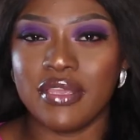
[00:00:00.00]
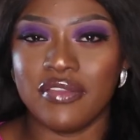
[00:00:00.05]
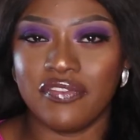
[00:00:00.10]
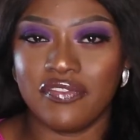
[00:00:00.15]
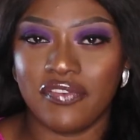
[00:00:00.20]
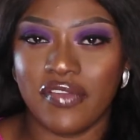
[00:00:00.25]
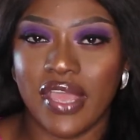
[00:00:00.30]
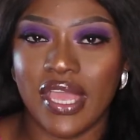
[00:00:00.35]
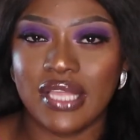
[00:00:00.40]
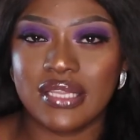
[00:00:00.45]

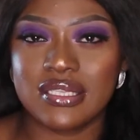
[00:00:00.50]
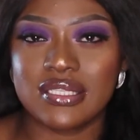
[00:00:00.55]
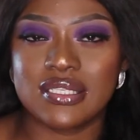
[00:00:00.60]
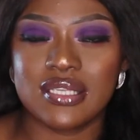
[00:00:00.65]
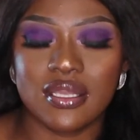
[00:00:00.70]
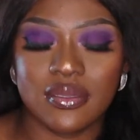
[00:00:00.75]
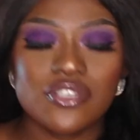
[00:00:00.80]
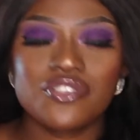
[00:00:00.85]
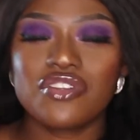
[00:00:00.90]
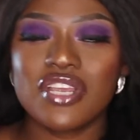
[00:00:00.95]
effect.
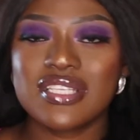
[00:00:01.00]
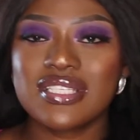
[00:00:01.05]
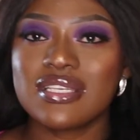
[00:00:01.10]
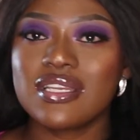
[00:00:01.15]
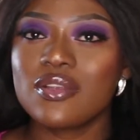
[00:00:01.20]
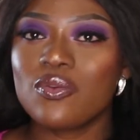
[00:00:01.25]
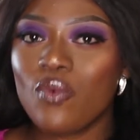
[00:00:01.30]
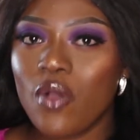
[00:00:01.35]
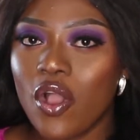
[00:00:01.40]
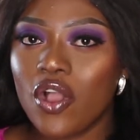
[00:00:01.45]
So dressing
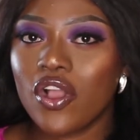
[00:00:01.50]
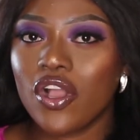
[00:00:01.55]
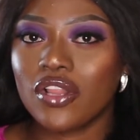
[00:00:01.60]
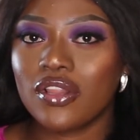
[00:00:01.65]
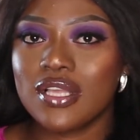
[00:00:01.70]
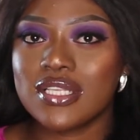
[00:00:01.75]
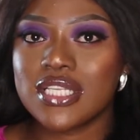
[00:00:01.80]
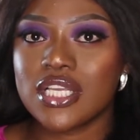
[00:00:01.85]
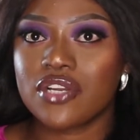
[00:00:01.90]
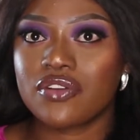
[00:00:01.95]
in one
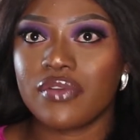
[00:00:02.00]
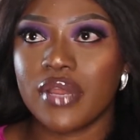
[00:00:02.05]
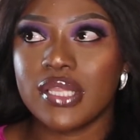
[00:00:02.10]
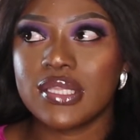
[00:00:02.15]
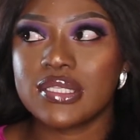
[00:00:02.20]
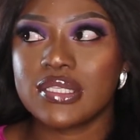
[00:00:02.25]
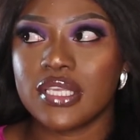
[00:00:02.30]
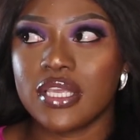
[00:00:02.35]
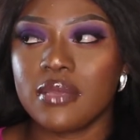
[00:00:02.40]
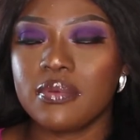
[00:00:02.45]
color is a great
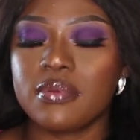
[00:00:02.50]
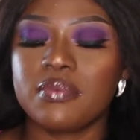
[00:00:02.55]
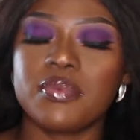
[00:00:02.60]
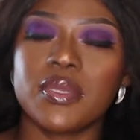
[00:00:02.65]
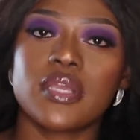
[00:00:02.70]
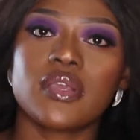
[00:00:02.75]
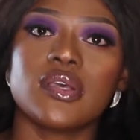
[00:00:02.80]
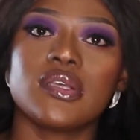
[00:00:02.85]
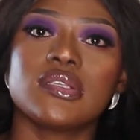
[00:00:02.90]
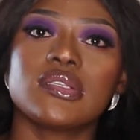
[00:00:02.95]
tip,
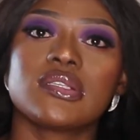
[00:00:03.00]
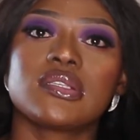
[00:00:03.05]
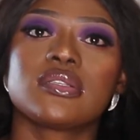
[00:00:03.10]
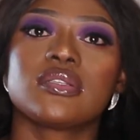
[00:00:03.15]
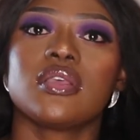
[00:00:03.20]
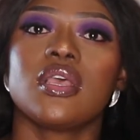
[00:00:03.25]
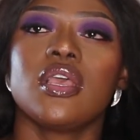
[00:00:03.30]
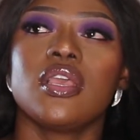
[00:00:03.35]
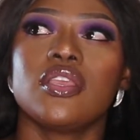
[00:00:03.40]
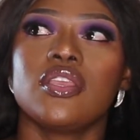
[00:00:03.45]

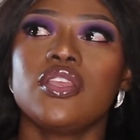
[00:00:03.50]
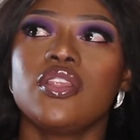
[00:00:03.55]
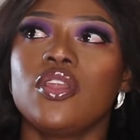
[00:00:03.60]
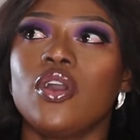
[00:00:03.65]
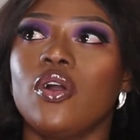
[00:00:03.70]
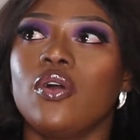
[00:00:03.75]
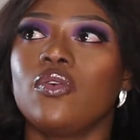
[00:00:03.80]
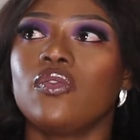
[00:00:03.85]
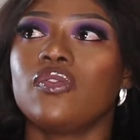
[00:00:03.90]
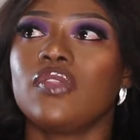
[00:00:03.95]
because you
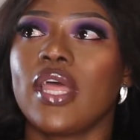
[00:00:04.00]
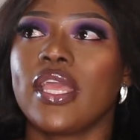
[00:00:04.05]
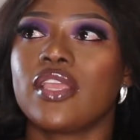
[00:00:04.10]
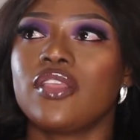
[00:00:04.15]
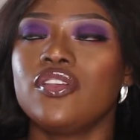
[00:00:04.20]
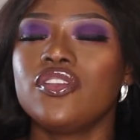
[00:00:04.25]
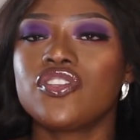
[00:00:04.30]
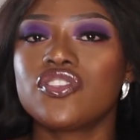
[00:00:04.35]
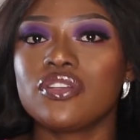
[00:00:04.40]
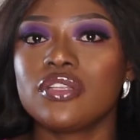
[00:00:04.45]
know, like
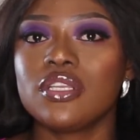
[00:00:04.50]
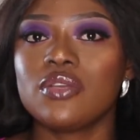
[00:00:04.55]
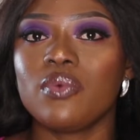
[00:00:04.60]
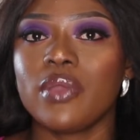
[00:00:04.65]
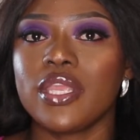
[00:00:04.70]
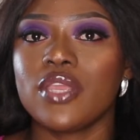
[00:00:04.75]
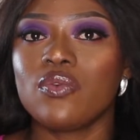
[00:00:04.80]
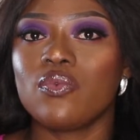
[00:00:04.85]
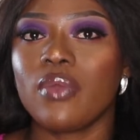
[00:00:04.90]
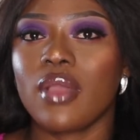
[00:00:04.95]
usually
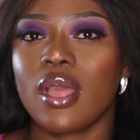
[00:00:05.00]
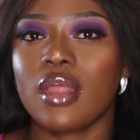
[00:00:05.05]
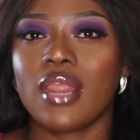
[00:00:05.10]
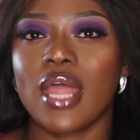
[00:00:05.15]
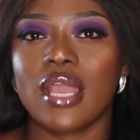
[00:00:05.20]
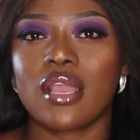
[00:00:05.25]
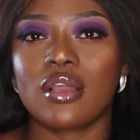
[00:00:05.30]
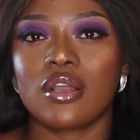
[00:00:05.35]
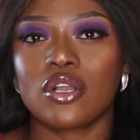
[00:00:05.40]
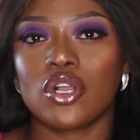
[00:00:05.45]
when you wear
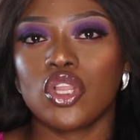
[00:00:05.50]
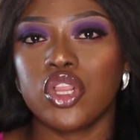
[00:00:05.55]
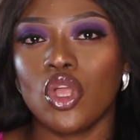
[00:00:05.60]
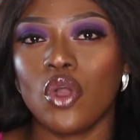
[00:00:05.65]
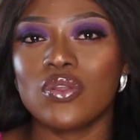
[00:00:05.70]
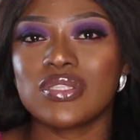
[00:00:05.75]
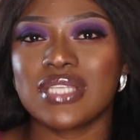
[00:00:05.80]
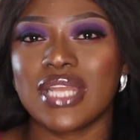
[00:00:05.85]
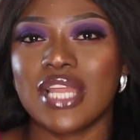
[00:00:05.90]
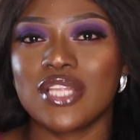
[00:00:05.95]
like
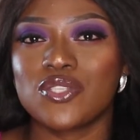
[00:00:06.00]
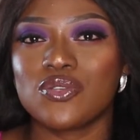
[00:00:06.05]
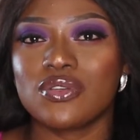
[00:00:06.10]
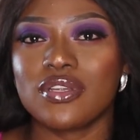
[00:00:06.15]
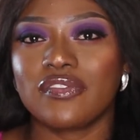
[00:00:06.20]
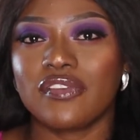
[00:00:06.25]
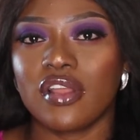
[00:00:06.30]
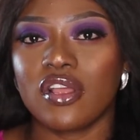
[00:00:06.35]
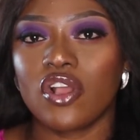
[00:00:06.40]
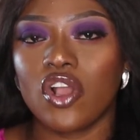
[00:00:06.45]
clothes that are two
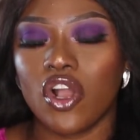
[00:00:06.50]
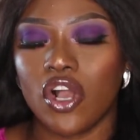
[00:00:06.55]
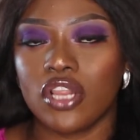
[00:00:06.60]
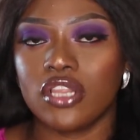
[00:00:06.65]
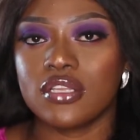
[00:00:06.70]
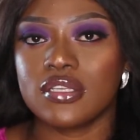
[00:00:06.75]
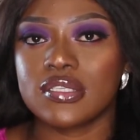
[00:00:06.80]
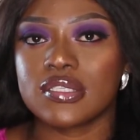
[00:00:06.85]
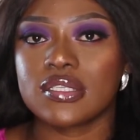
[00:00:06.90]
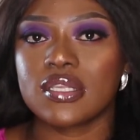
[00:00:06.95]
different
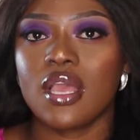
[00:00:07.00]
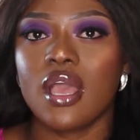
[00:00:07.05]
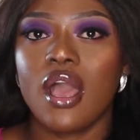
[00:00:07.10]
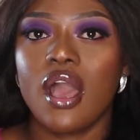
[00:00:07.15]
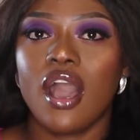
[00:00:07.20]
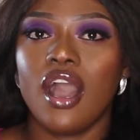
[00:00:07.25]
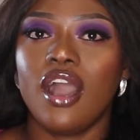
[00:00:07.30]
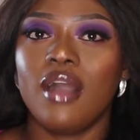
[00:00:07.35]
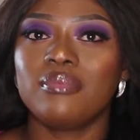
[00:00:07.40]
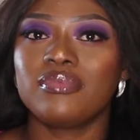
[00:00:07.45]
colors,
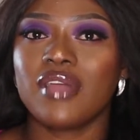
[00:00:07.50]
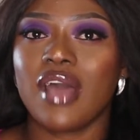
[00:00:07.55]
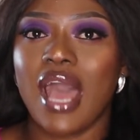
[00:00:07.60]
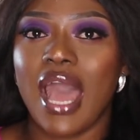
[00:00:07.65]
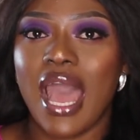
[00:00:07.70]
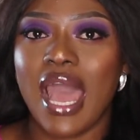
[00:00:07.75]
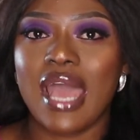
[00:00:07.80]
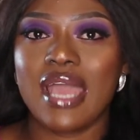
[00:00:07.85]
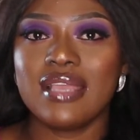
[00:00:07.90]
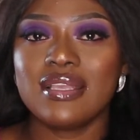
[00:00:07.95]
the
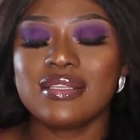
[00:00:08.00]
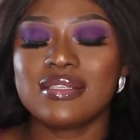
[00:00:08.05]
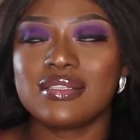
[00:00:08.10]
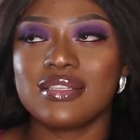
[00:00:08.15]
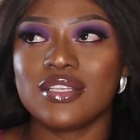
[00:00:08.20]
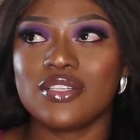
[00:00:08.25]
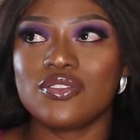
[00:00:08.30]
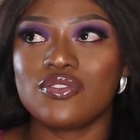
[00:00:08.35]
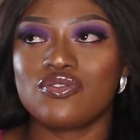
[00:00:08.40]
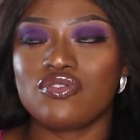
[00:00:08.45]
eyes,
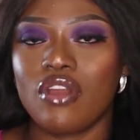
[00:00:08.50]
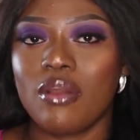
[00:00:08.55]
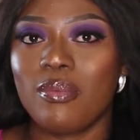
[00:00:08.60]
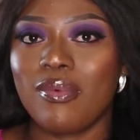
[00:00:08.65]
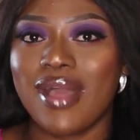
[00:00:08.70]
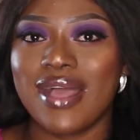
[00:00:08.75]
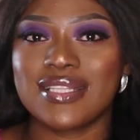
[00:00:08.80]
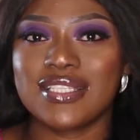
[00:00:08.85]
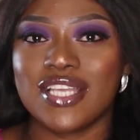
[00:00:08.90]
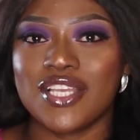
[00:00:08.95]
they draw
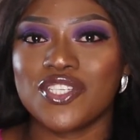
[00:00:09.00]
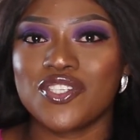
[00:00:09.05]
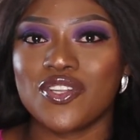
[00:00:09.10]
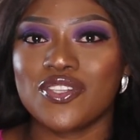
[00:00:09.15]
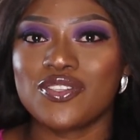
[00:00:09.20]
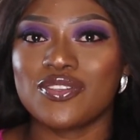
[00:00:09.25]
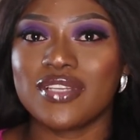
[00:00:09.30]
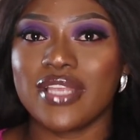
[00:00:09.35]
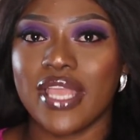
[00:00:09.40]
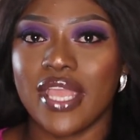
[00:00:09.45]
more attention
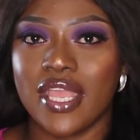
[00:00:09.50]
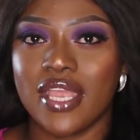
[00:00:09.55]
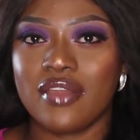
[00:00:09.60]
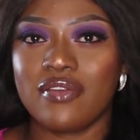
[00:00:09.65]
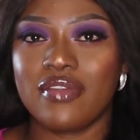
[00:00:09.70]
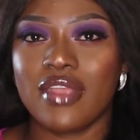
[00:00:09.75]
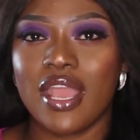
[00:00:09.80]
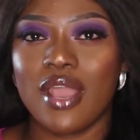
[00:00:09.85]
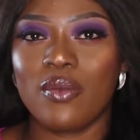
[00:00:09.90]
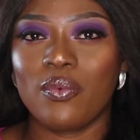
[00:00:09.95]
to the
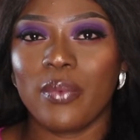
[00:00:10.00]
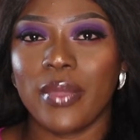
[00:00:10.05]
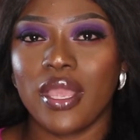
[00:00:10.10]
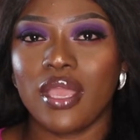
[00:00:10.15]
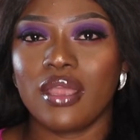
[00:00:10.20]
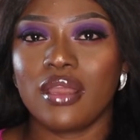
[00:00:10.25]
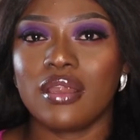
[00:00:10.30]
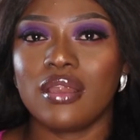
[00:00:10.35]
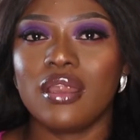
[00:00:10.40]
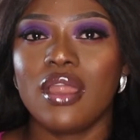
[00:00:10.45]
area
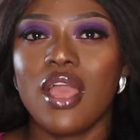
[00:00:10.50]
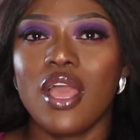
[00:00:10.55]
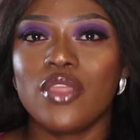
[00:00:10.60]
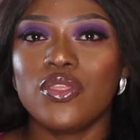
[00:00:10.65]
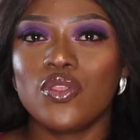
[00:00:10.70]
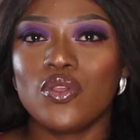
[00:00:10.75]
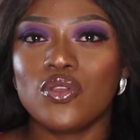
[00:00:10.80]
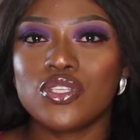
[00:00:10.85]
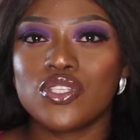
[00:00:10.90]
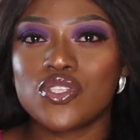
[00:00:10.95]
where
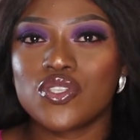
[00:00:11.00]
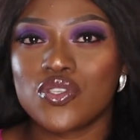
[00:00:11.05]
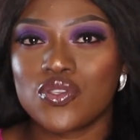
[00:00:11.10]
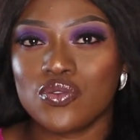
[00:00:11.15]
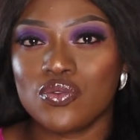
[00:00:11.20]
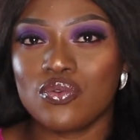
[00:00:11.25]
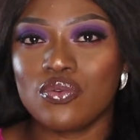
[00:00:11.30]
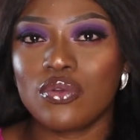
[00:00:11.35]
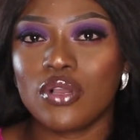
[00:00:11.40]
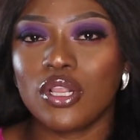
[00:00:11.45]
those
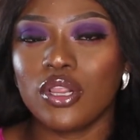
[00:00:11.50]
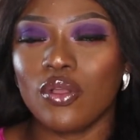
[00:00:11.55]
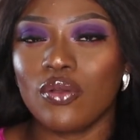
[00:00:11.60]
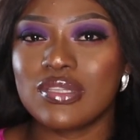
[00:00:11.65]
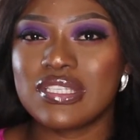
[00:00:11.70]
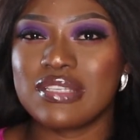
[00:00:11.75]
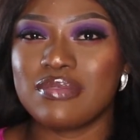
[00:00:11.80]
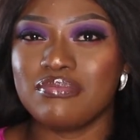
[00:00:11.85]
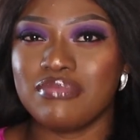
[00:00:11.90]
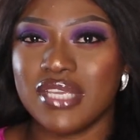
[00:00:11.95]
two
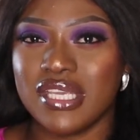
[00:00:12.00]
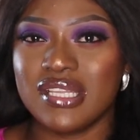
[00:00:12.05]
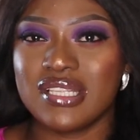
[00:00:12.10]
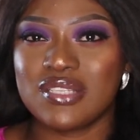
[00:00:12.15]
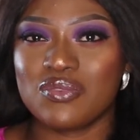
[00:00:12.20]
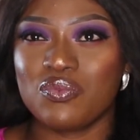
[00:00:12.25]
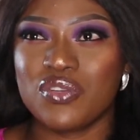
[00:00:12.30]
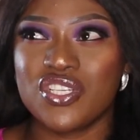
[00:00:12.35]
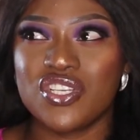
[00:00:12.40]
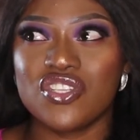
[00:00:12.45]
clothes meet,
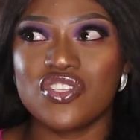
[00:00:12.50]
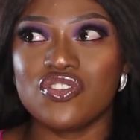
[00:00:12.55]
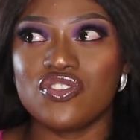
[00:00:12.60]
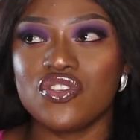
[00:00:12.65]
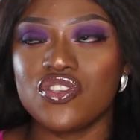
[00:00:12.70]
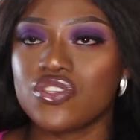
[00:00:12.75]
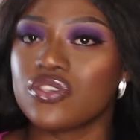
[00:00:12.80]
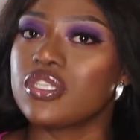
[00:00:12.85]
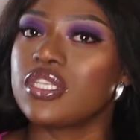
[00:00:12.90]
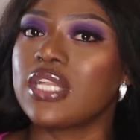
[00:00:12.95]
which is
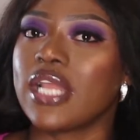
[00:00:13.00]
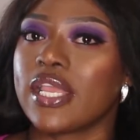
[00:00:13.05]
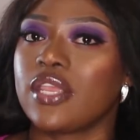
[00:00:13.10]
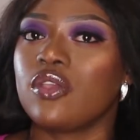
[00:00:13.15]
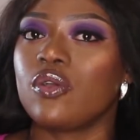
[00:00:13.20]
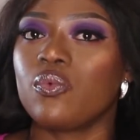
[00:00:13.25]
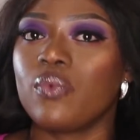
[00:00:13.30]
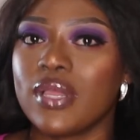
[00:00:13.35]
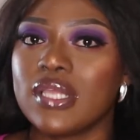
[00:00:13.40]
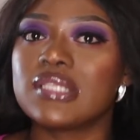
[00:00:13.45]
usually like
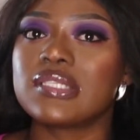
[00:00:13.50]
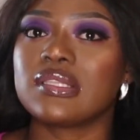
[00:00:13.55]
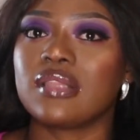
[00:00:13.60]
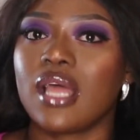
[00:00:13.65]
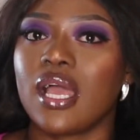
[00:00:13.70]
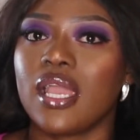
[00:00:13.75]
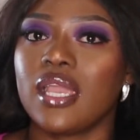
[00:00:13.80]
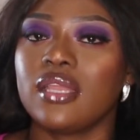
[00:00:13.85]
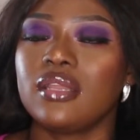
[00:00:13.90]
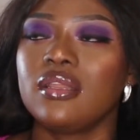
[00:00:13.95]
your
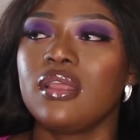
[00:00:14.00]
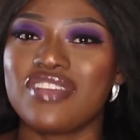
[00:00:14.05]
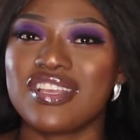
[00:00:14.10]
waistline.